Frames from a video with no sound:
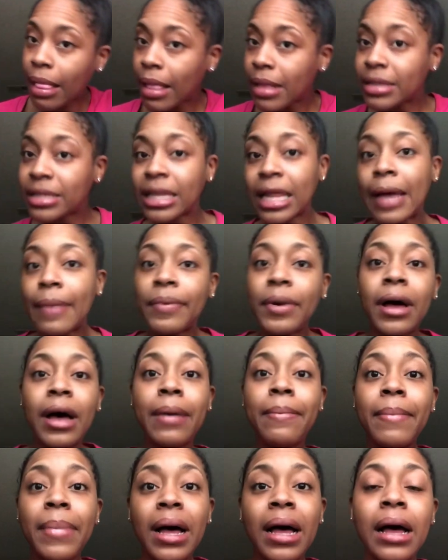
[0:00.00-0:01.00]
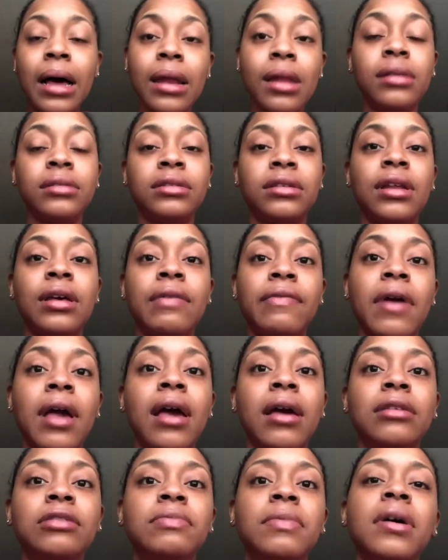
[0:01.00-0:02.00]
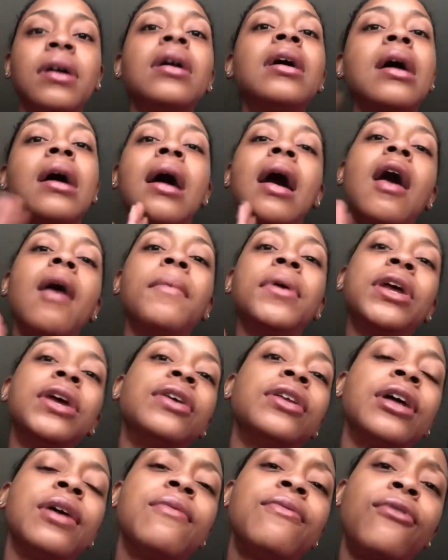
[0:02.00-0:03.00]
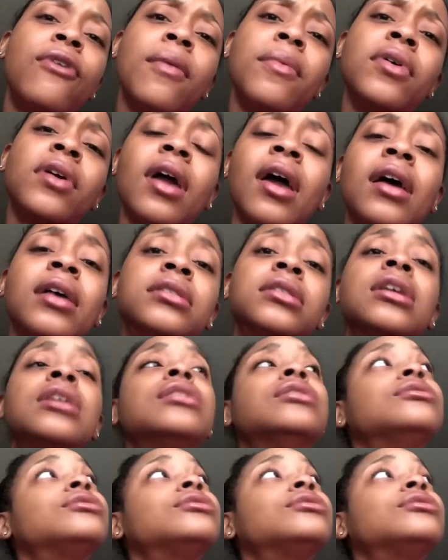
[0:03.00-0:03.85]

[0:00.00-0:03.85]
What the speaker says: slept on bun and stuff, guys. But I'm here to inform you guys.